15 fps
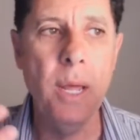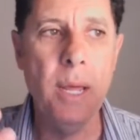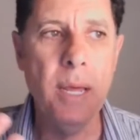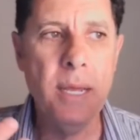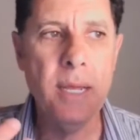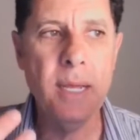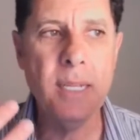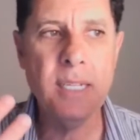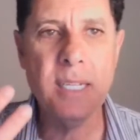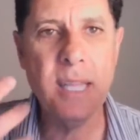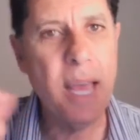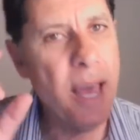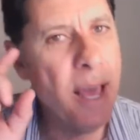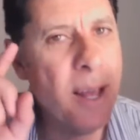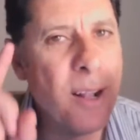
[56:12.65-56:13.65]
is the
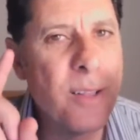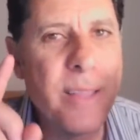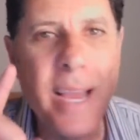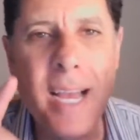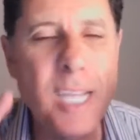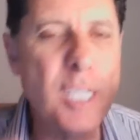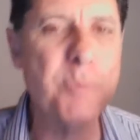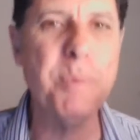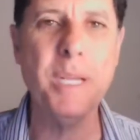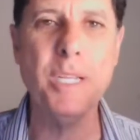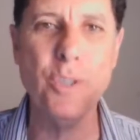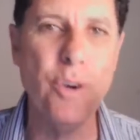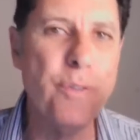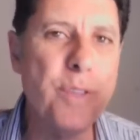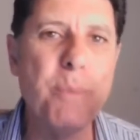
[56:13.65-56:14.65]
health aspect
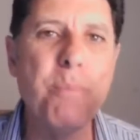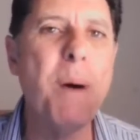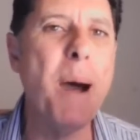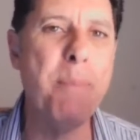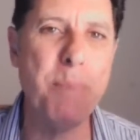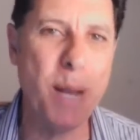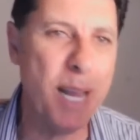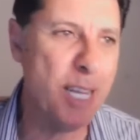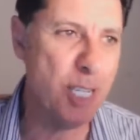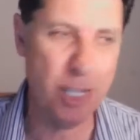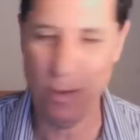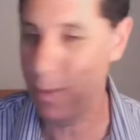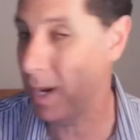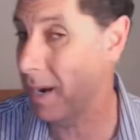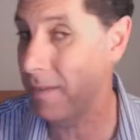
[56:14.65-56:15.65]
of the
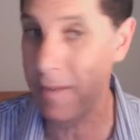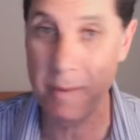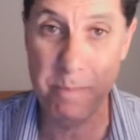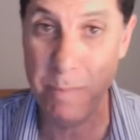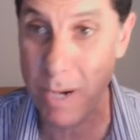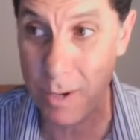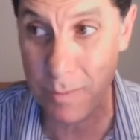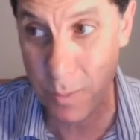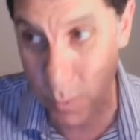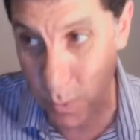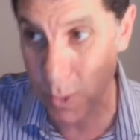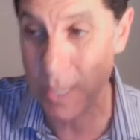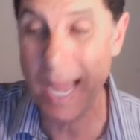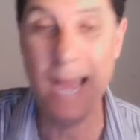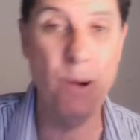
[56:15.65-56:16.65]
population, whatever part of the
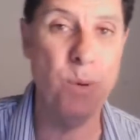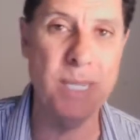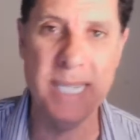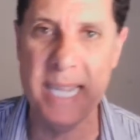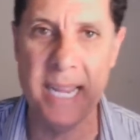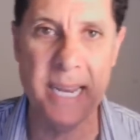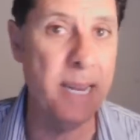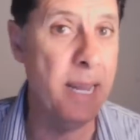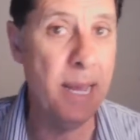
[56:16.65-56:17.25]
world I was in,